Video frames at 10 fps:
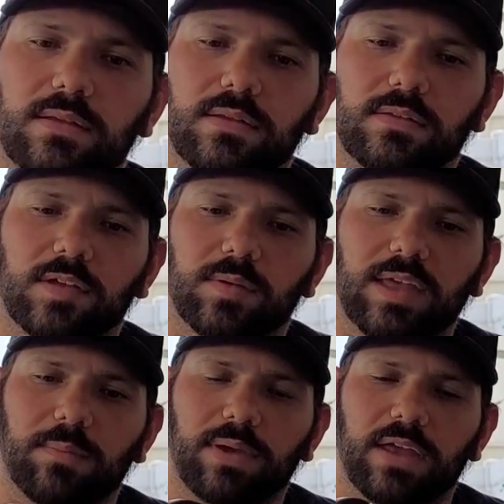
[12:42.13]
It's going to be
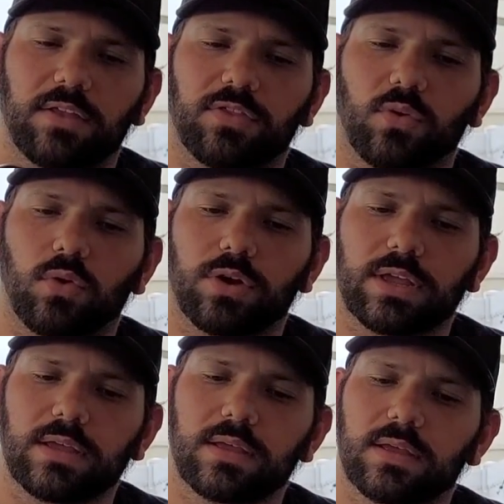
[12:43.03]
that Penn
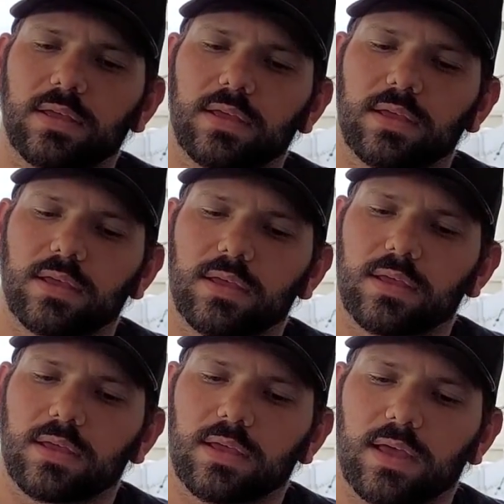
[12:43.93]
Authority.
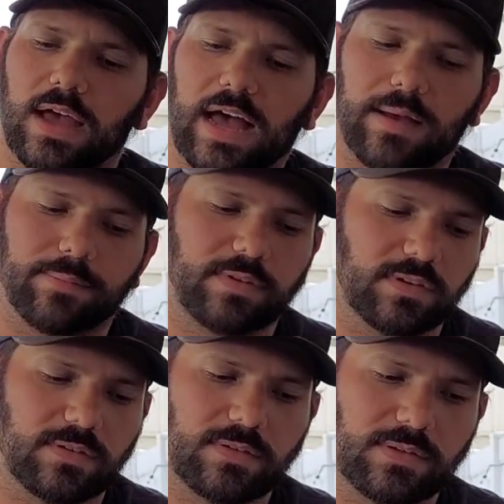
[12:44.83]
I'm
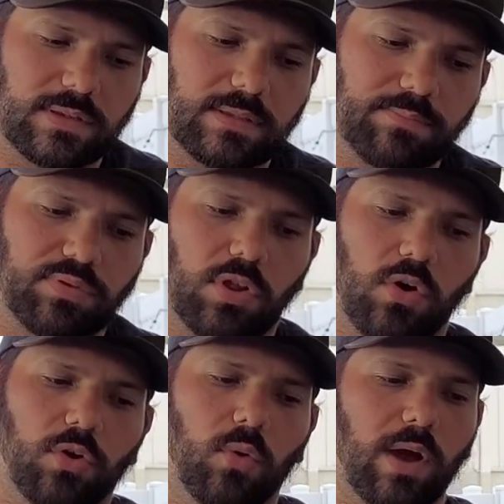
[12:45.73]
just
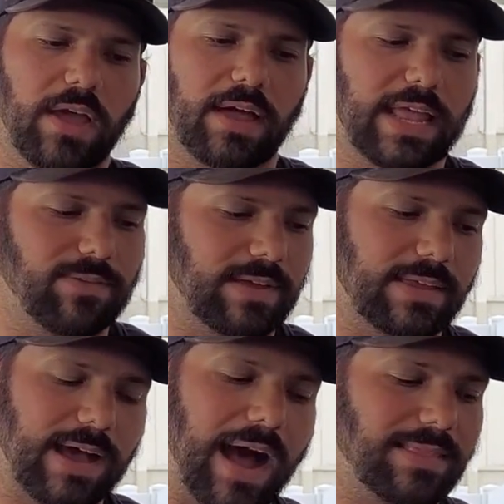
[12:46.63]
blown away that I even
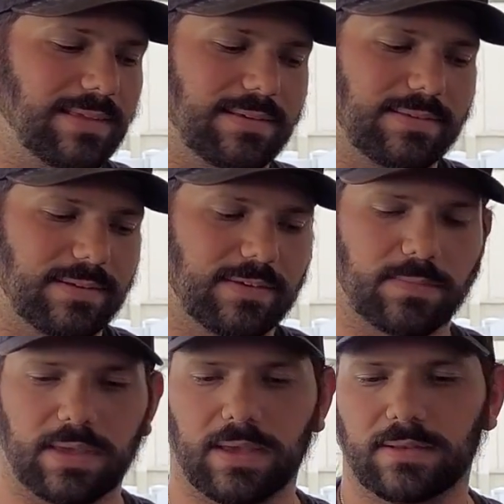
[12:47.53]
got these things,
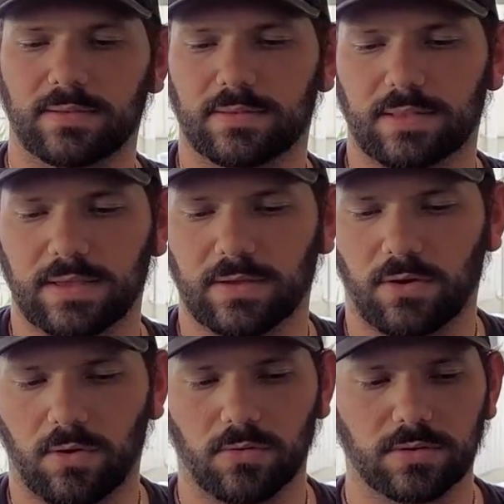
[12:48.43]
man. Like,
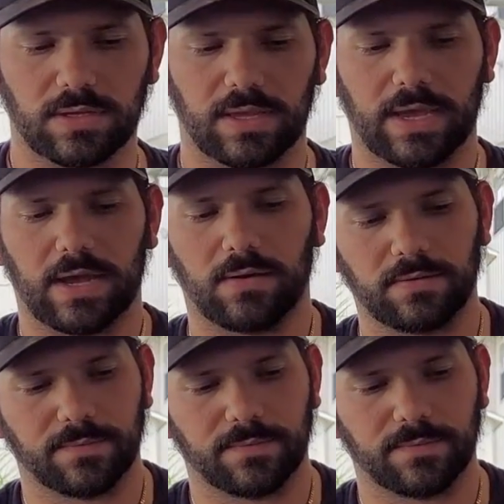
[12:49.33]
holy cow.